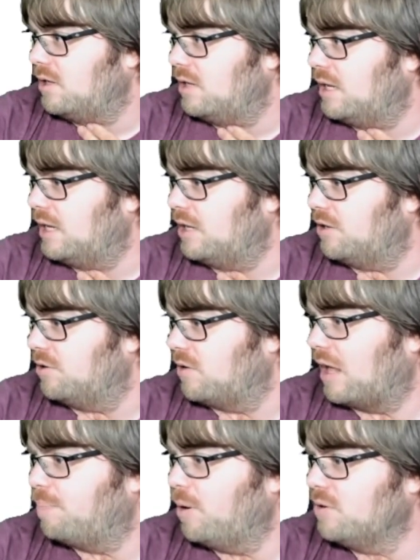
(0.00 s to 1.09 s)
Anywho,
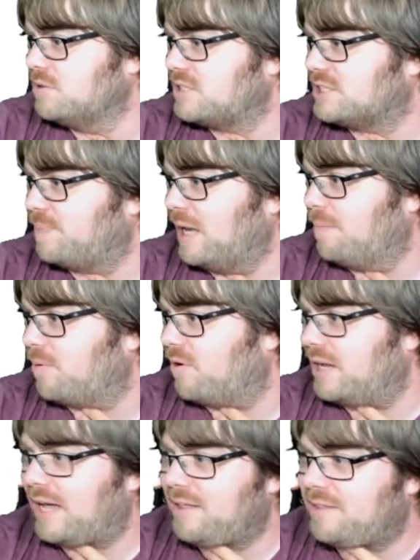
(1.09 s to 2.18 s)
I'll post this paper.
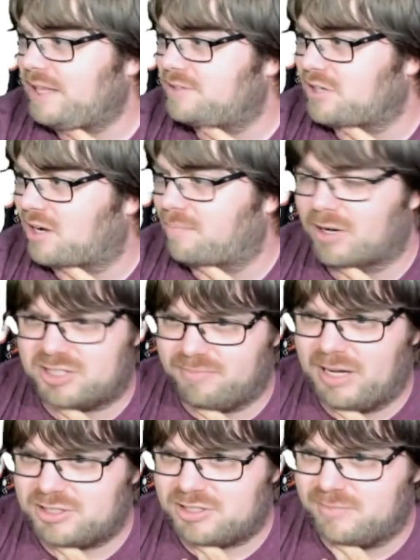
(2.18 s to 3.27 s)
Yeah, they took a bunch of
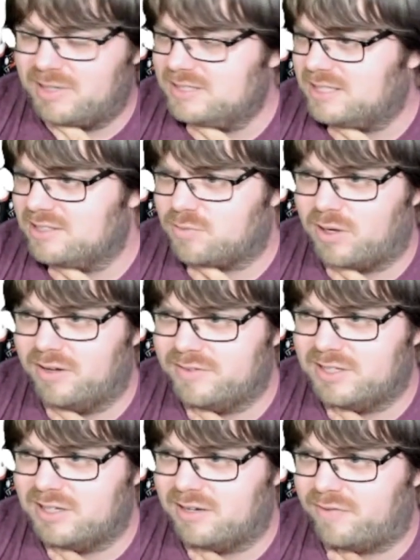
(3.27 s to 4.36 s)
measurements in one of
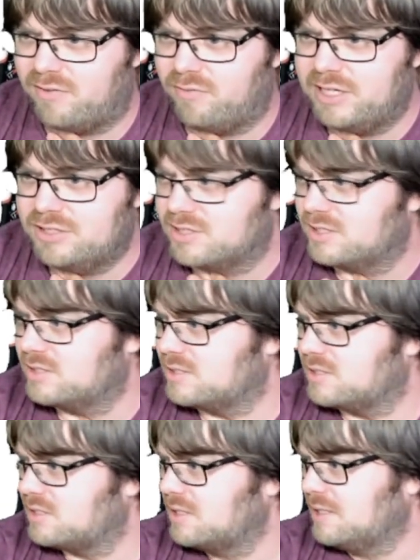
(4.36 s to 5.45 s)
the different
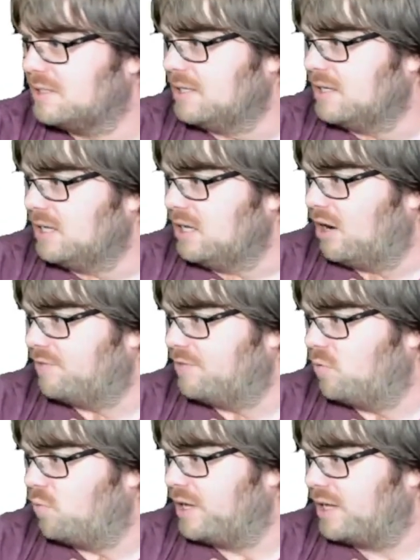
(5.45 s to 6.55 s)
regions of the
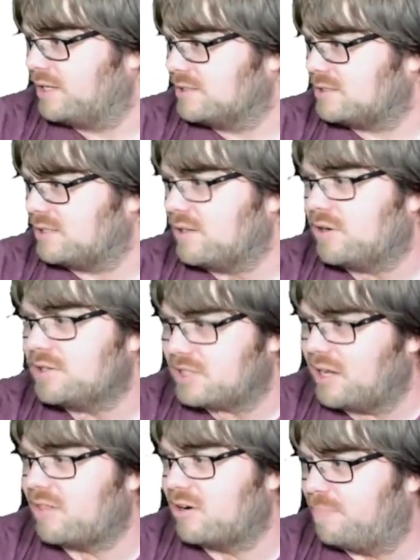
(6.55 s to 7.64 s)
wings. There's
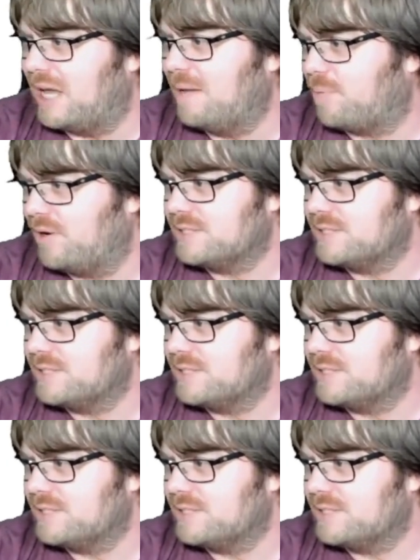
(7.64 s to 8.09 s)
another paper as